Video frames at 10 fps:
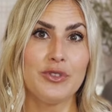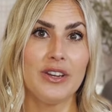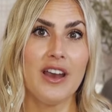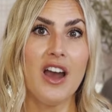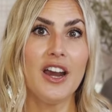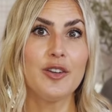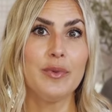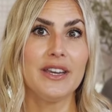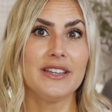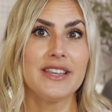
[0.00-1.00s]
really hard
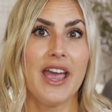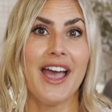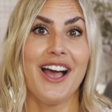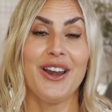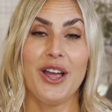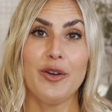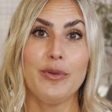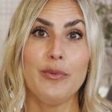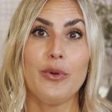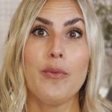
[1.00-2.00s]
because a lot of
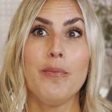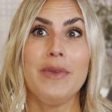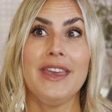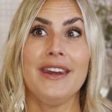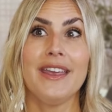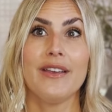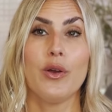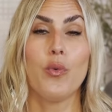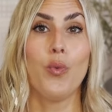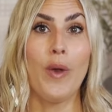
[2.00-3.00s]
people mean
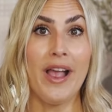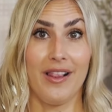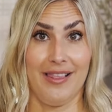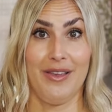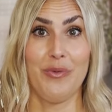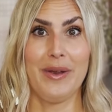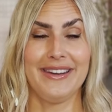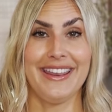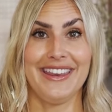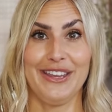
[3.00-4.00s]
it well
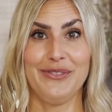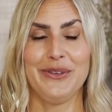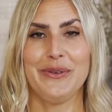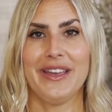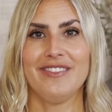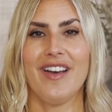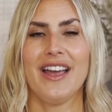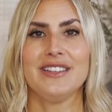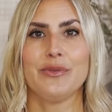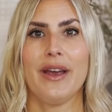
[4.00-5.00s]
when they give you
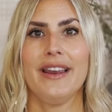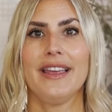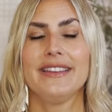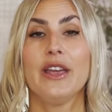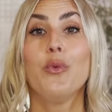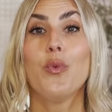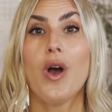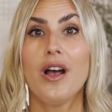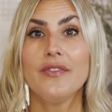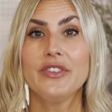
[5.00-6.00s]
advice, right? Like, they
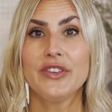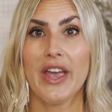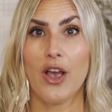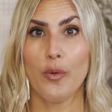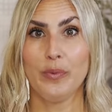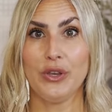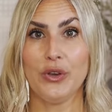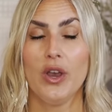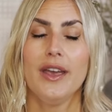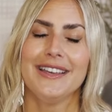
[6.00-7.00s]
want to help
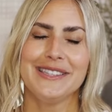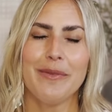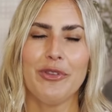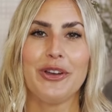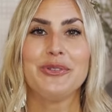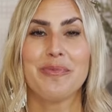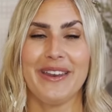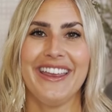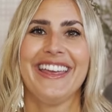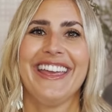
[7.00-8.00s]
you. Some don't,
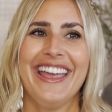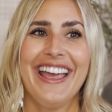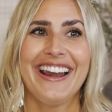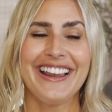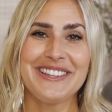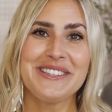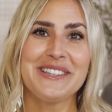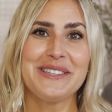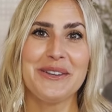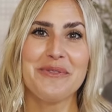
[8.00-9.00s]
but let's just
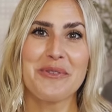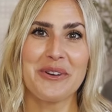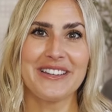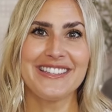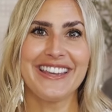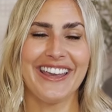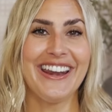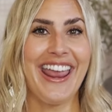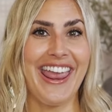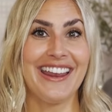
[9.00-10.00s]
assume the world is
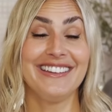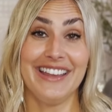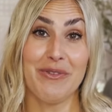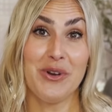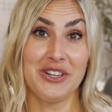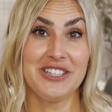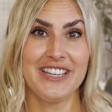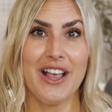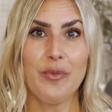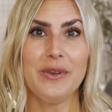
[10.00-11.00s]
good and they want
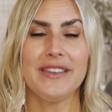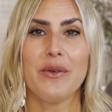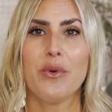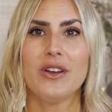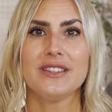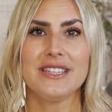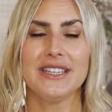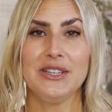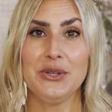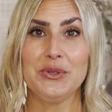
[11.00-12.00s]
to help you and they want
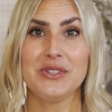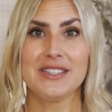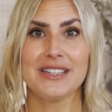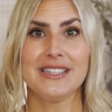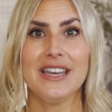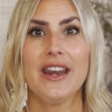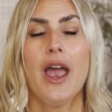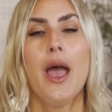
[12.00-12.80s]
you to succeed,